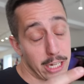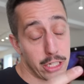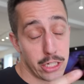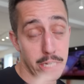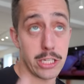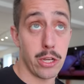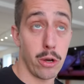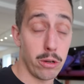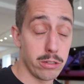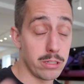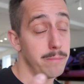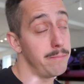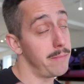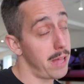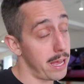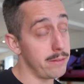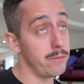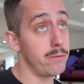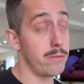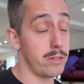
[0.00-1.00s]
I actually told him
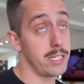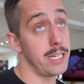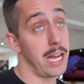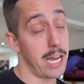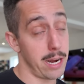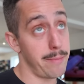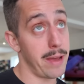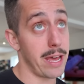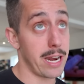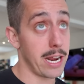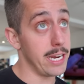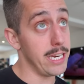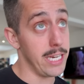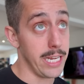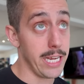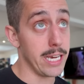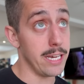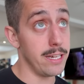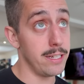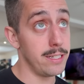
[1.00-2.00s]
that it's not a bad
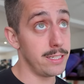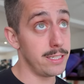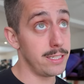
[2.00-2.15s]
idea.